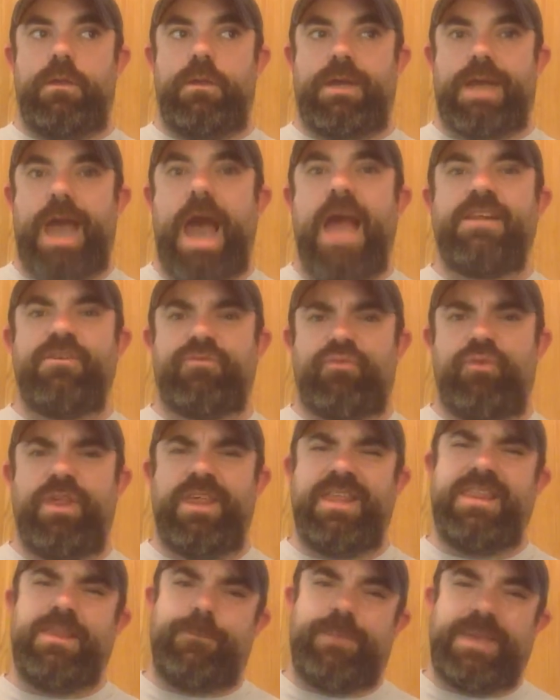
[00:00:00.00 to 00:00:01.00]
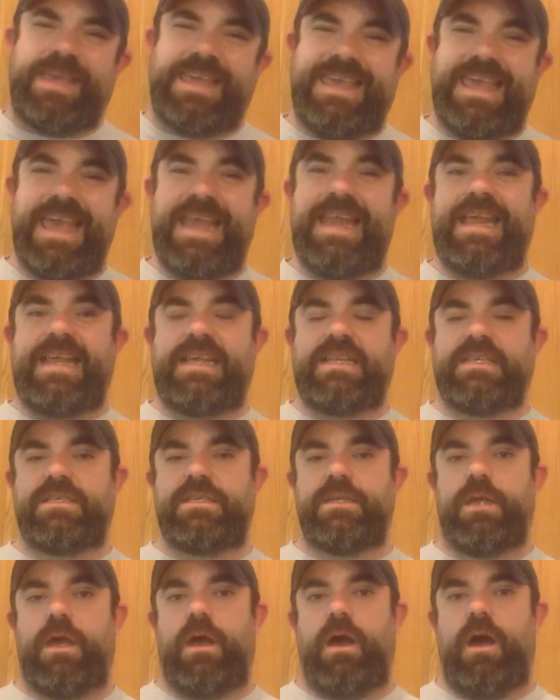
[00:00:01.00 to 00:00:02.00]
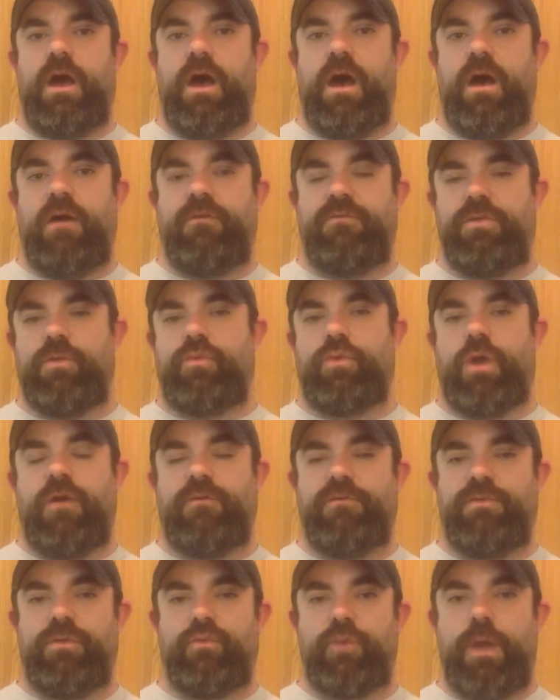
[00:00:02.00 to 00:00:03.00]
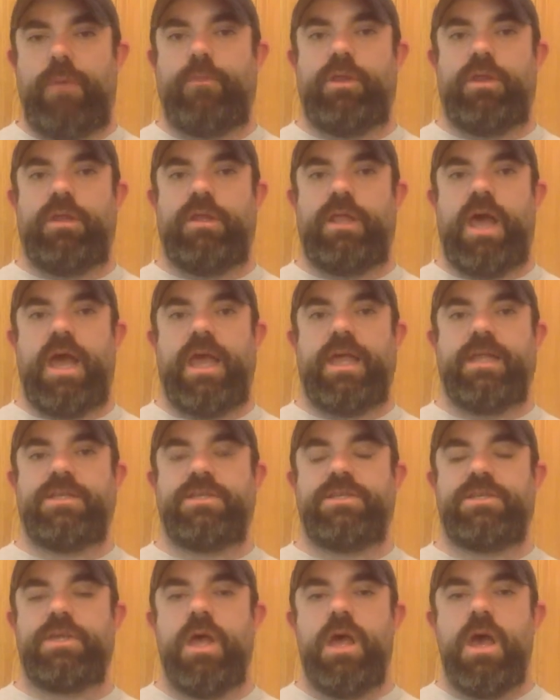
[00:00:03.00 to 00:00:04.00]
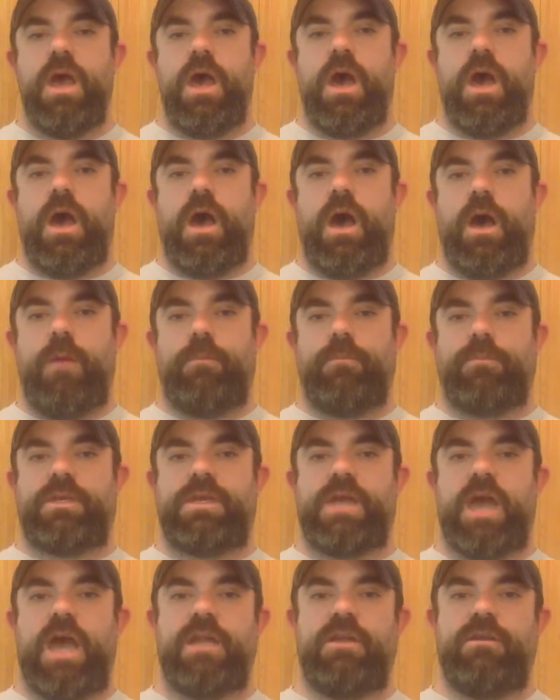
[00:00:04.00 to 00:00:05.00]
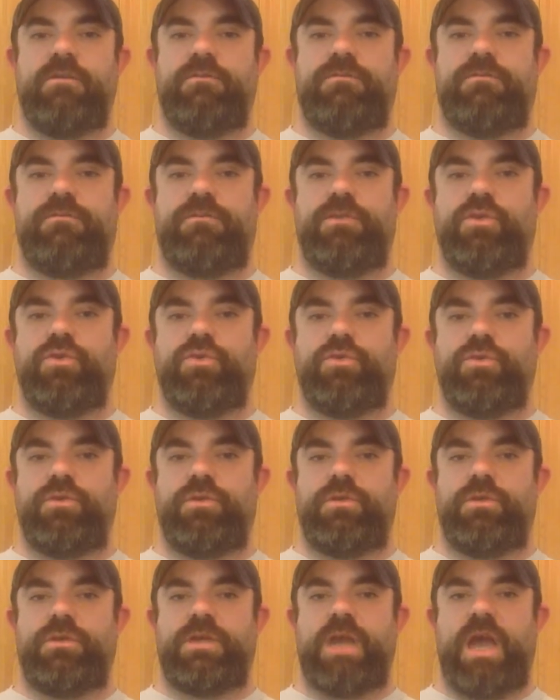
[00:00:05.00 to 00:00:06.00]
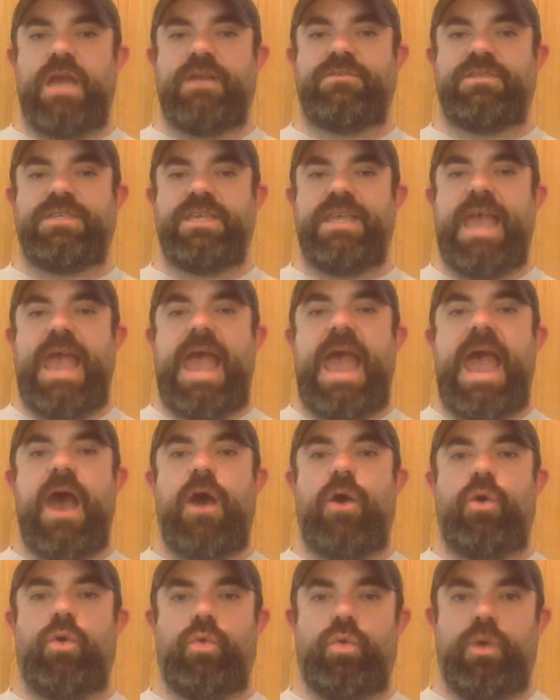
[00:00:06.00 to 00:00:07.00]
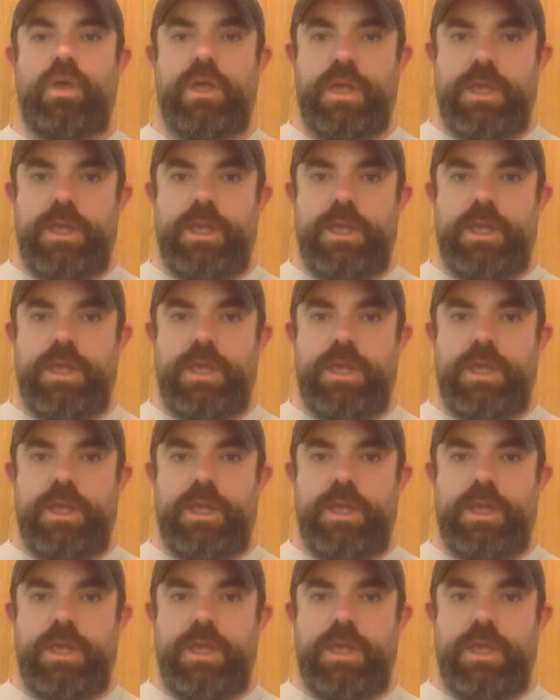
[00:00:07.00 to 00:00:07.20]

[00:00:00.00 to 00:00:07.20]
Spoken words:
kind of really the beginnings of the Rebel Alliance. You'll kind of see how